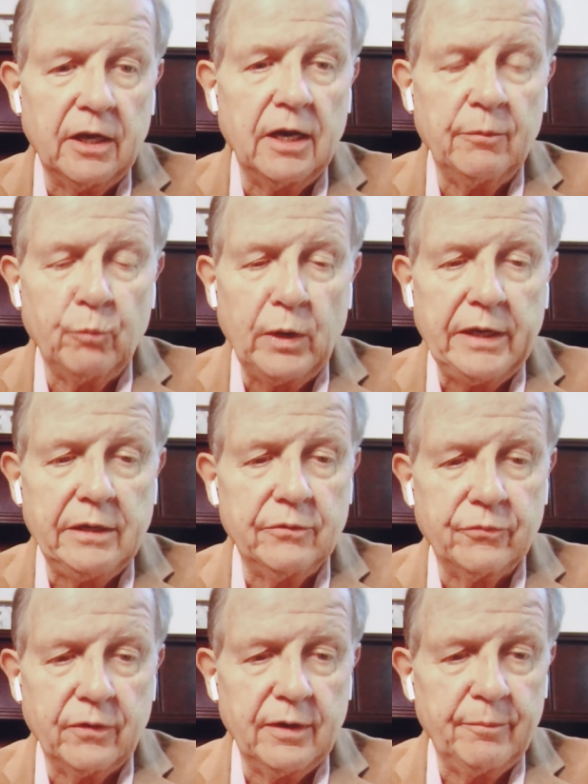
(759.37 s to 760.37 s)
line waiting
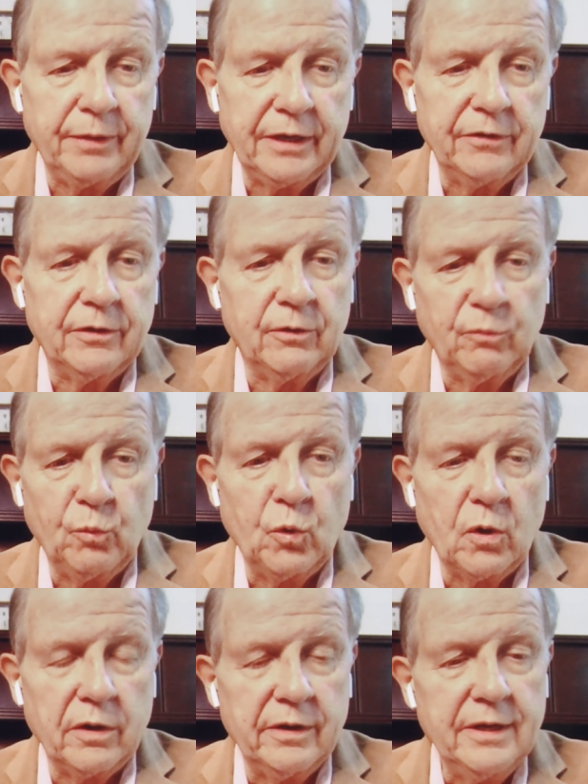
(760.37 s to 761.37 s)
for him to get an
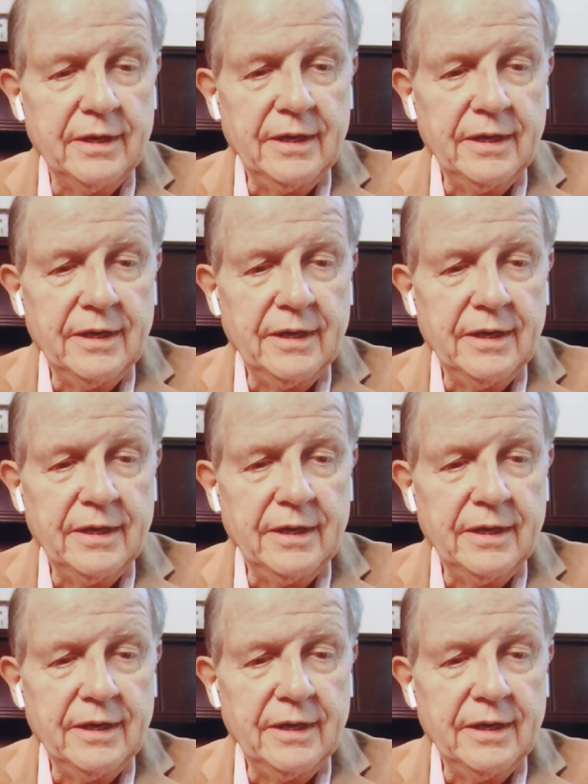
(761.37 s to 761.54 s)
award.